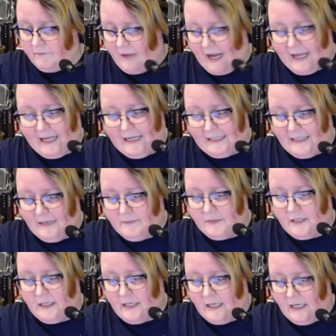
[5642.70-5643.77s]
can attempt
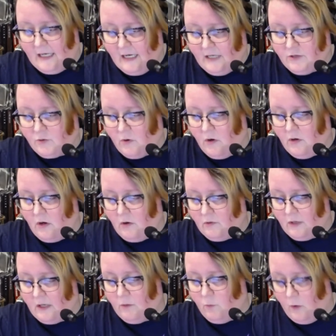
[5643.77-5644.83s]
each roll
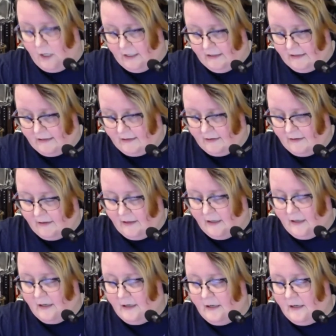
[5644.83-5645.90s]
only once,
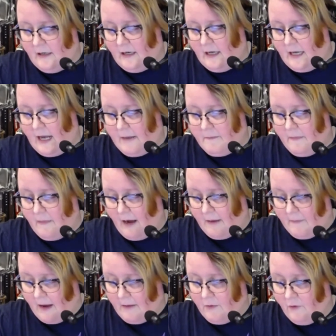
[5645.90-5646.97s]
and I
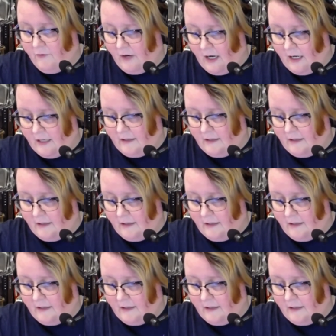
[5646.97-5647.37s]
may move on.